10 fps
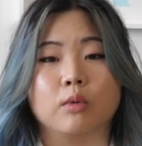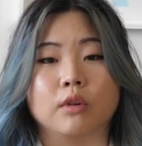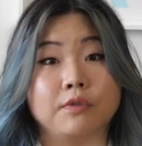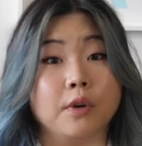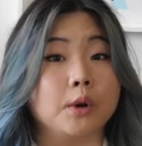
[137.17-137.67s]

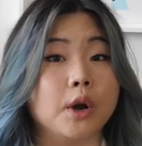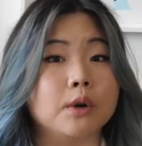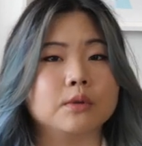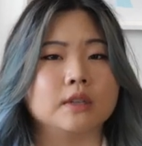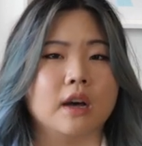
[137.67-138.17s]
or
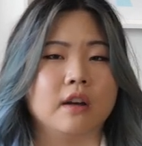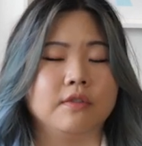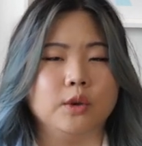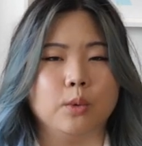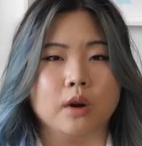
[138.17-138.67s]
photos
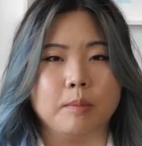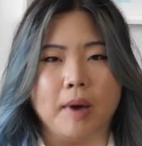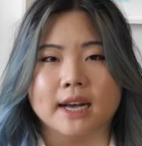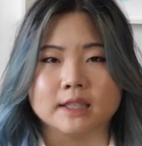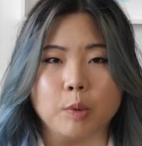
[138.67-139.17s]
of your
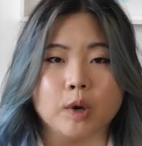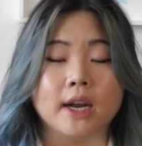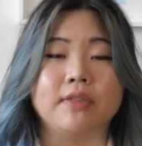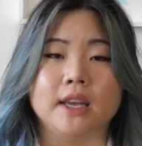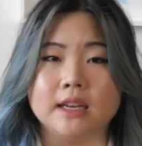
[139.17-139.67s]
passport
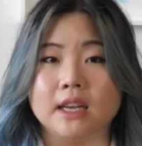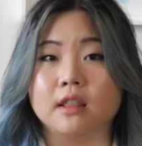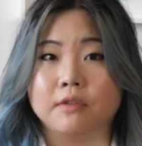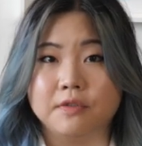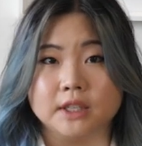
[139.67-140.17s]
and they
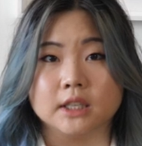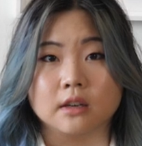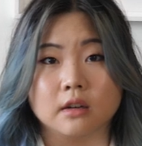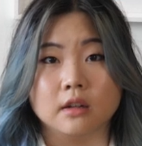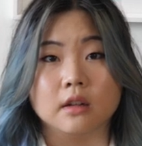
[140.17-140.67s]
need the
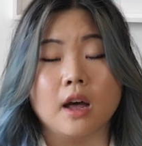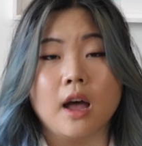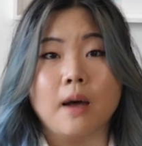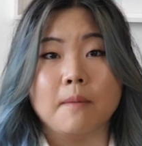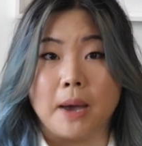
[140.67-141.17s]
physical
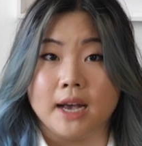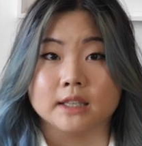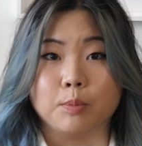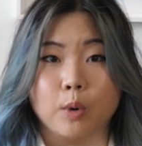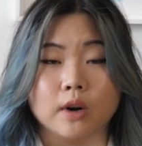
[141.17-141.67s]

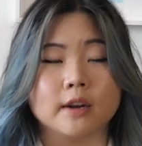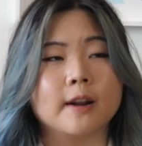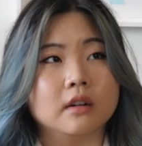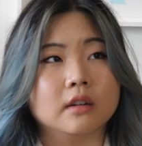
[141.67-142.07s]
passport.